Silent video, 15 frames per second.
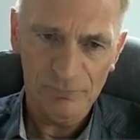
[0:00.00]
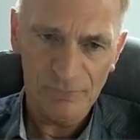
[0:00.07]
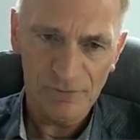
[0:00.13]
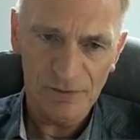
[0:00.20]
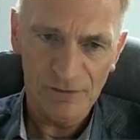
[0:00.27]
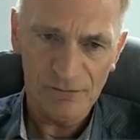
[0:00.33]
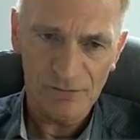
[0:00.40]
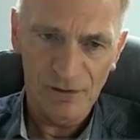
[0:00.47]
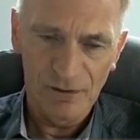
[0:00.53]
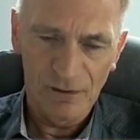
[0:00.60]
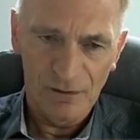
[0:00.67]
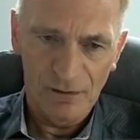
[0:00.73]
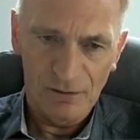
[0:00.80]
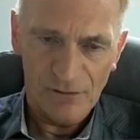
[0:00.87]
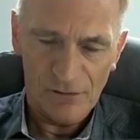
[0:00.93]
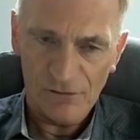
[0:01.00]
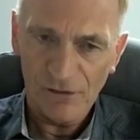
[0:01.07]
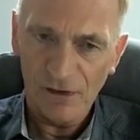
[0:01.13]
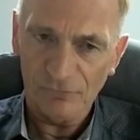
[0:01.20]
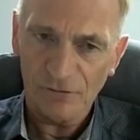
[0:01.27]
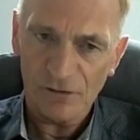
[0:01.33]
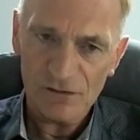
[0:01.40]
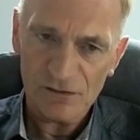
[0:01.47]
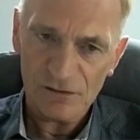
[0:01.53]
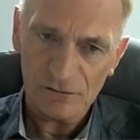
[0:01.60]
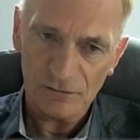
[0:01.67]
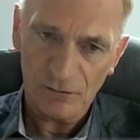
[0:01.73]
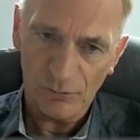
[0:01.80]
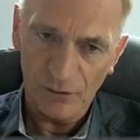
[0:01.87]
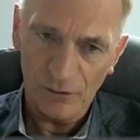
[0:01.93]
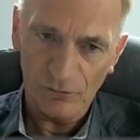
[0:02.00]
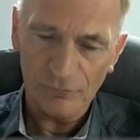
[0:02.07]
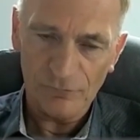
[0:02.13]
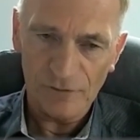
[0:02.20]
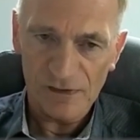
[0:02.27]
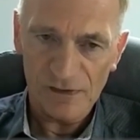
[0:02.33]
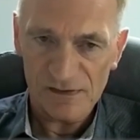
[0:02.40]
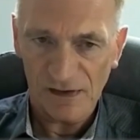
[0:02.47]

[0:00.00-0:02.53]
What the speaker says: that the 3 of us quite often get